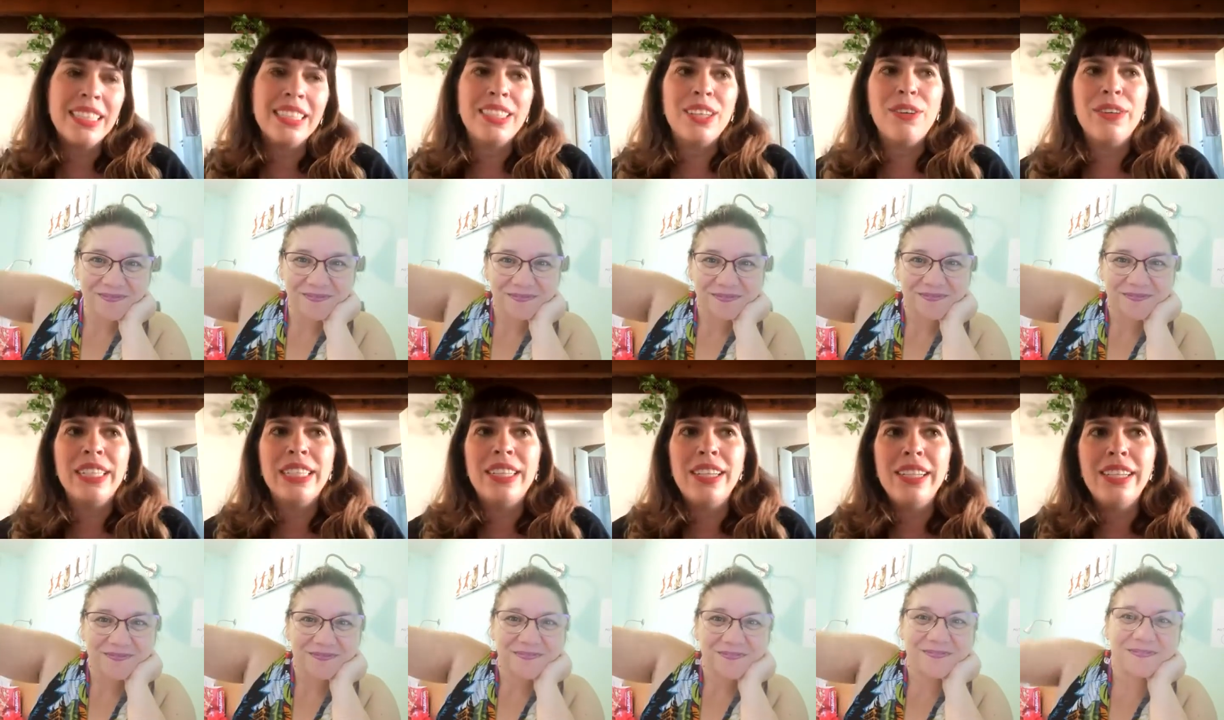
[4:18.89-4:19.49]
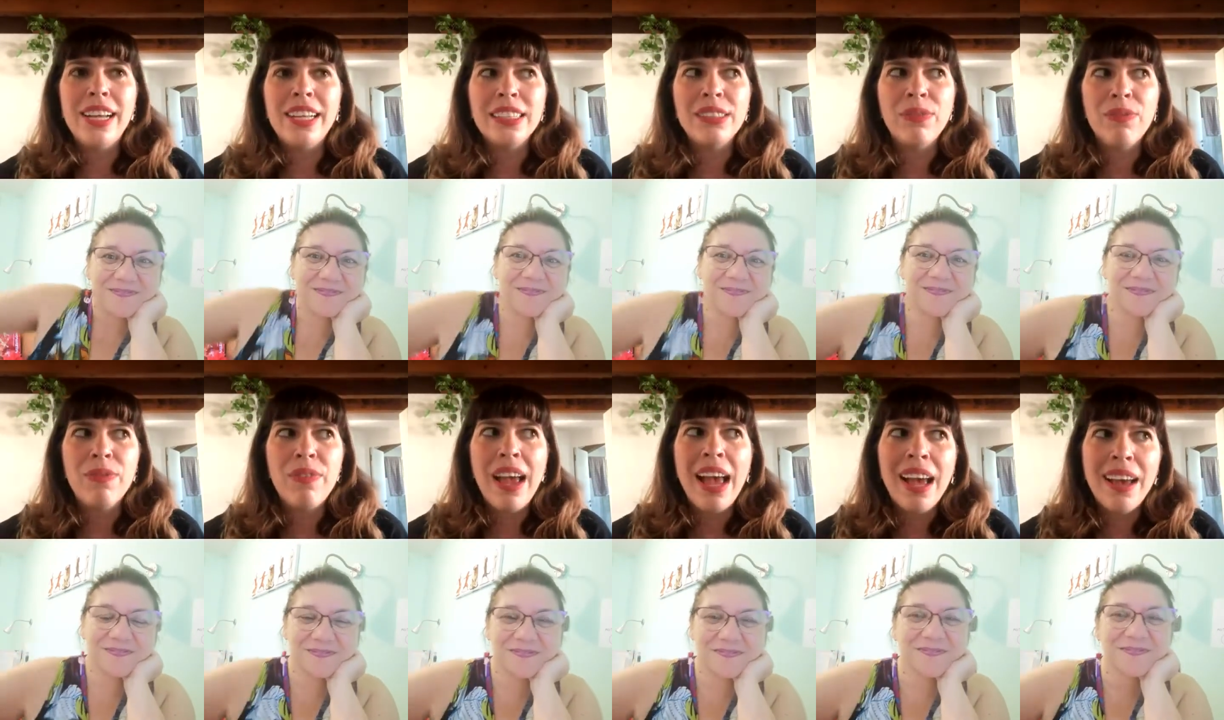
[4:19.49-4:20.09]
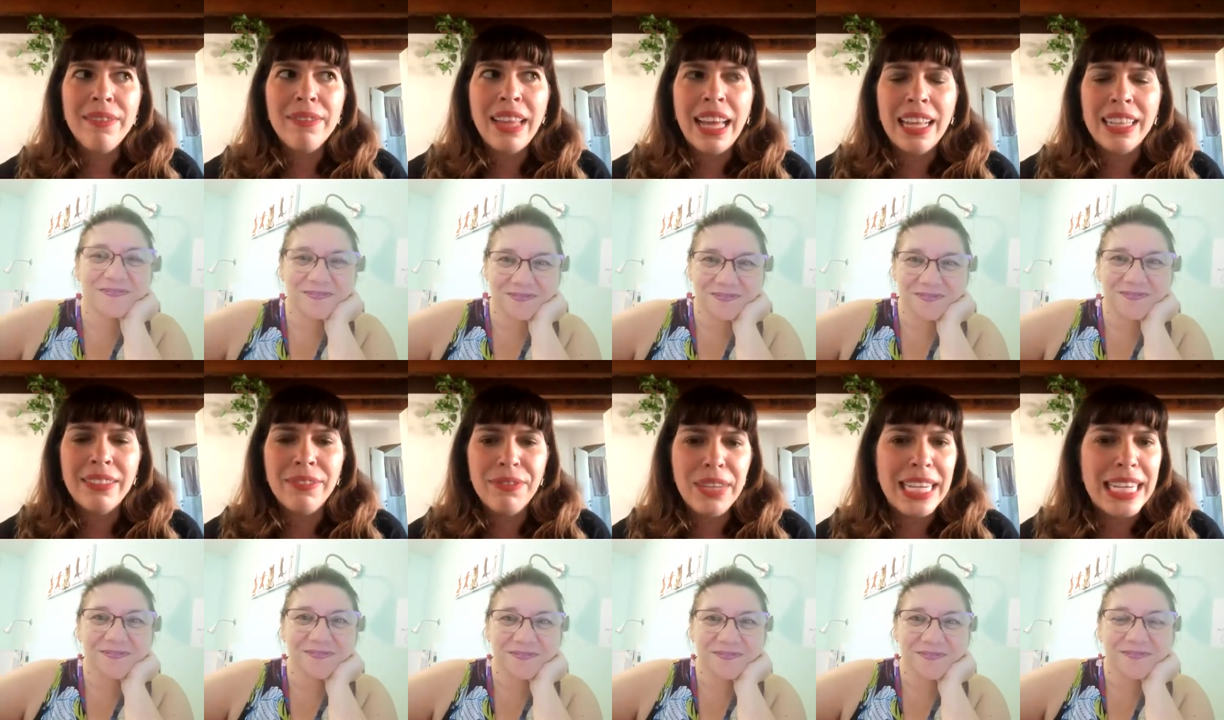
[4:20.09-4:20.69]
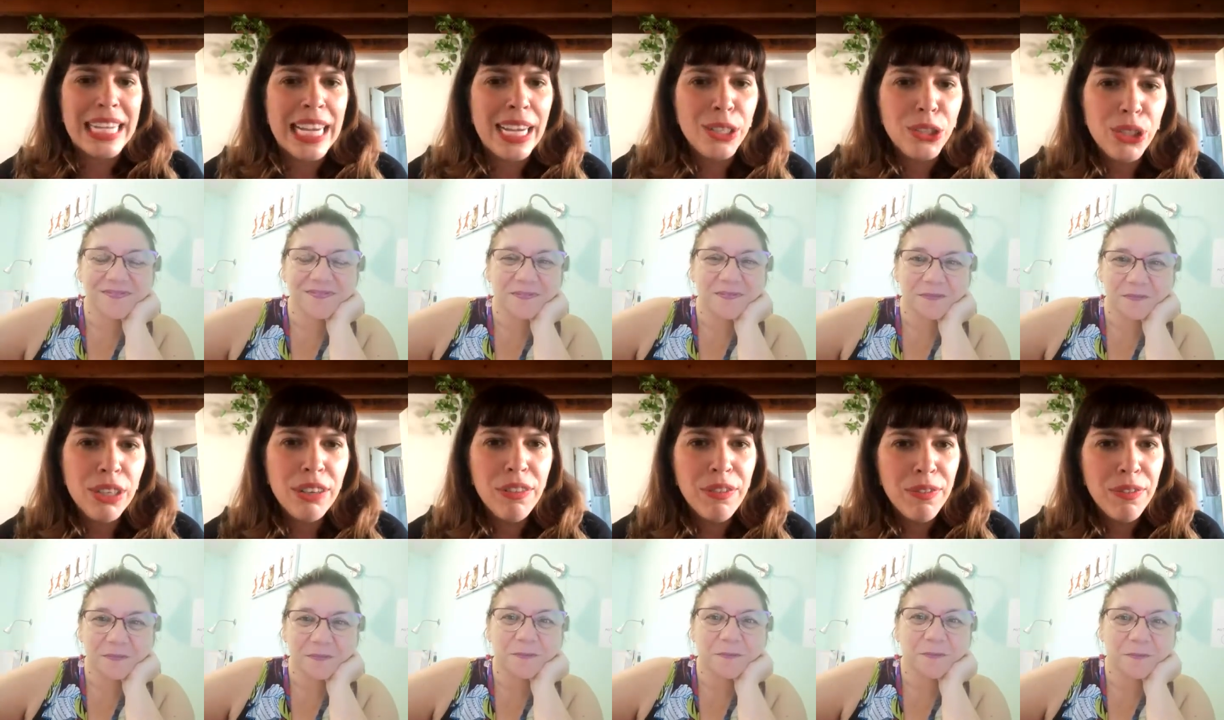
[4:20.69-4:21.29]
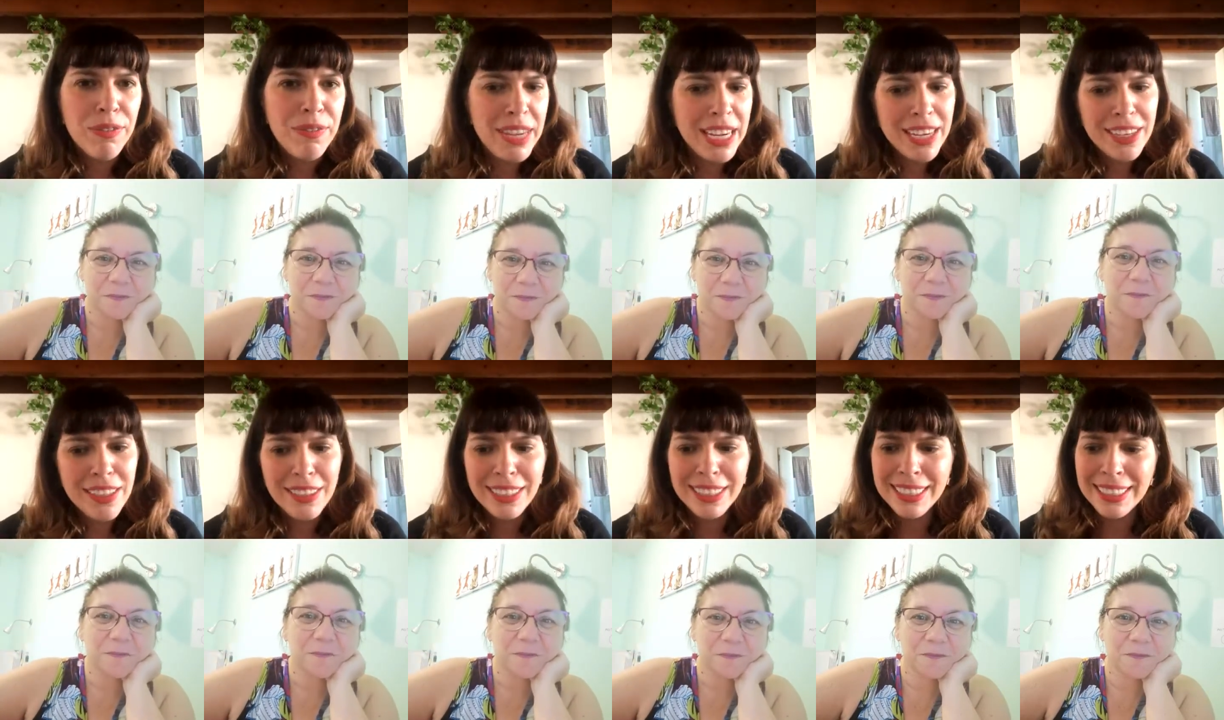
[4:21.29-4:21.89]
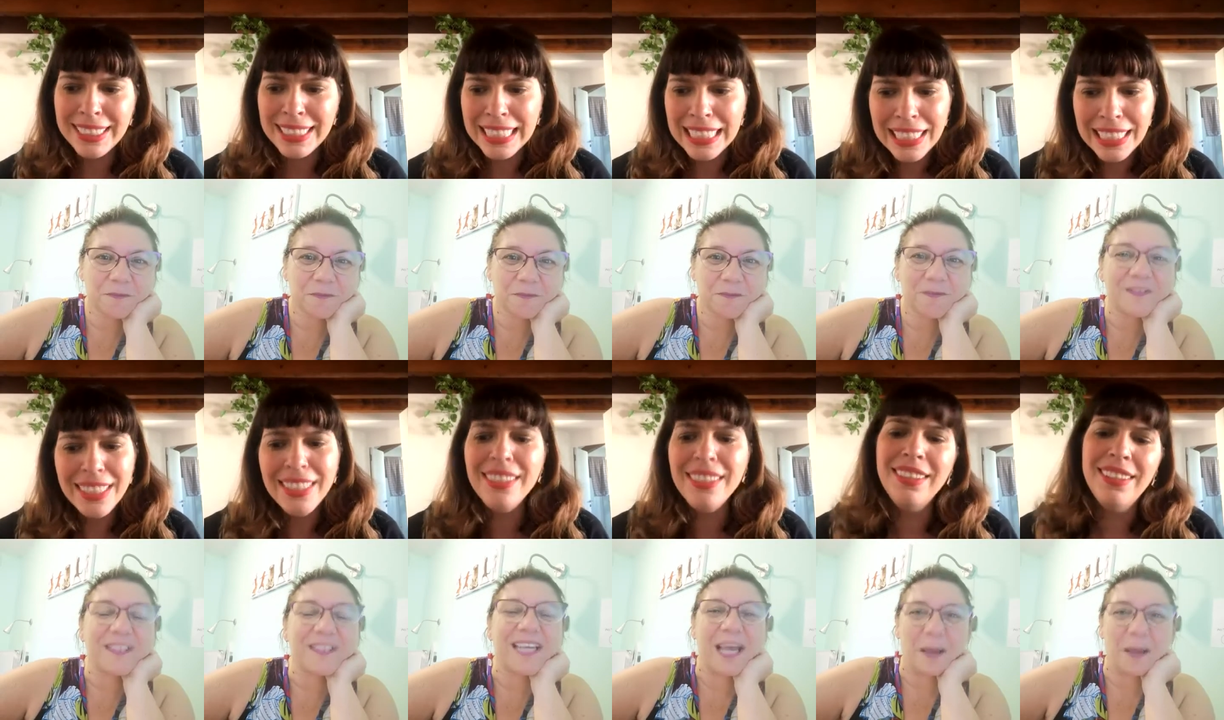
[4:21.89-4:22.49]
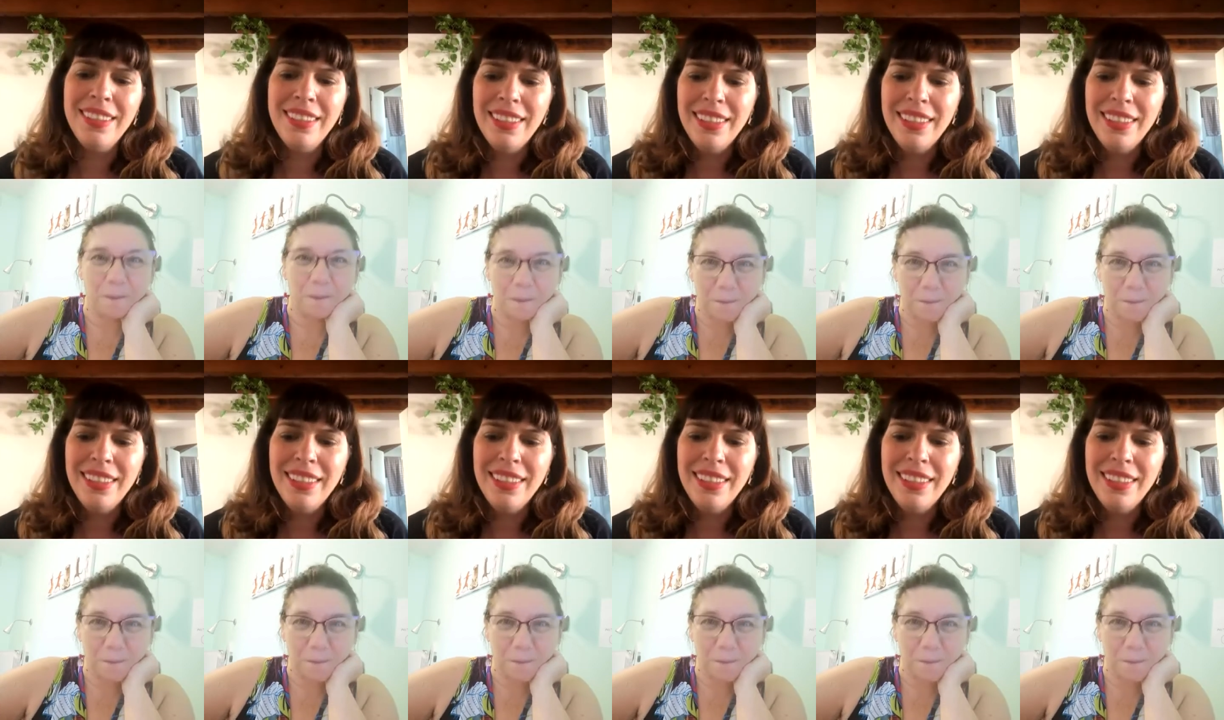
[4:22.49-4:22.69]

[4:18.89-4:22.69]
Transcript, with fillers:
Speaker 1: So it, it does have that vacation feel still.